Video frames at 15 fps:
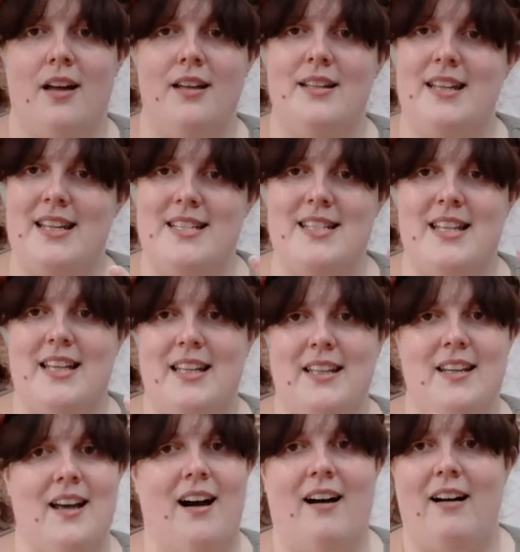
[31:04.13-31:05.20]

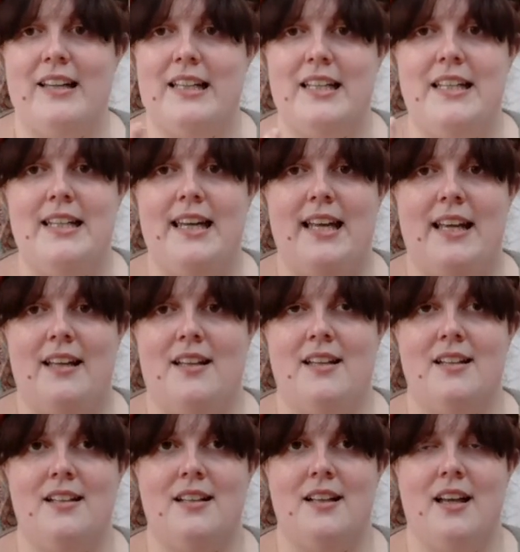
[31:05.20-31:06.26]
Knitting, I can knit
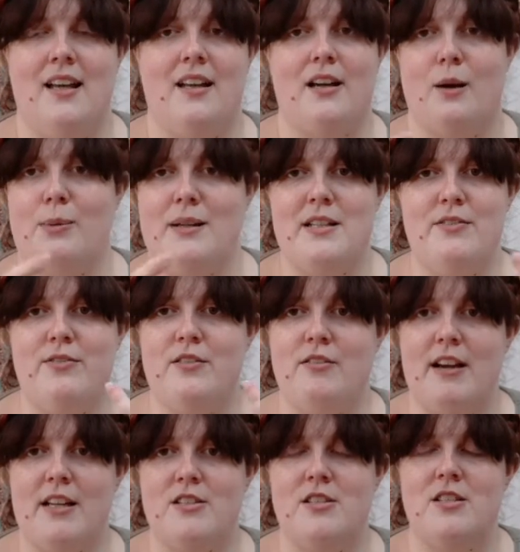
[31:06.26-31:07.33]
in a couple of different
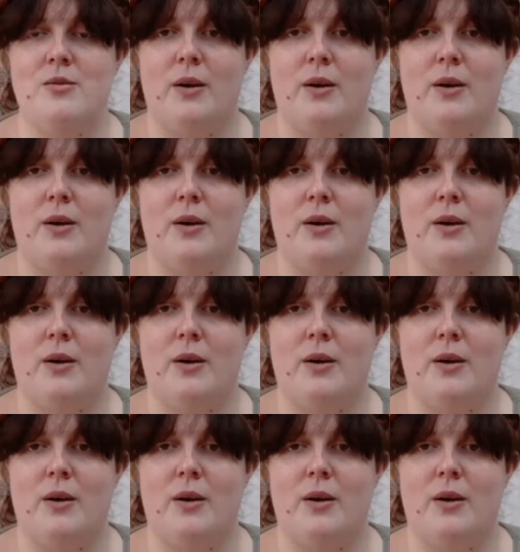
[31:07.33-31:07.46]
directions.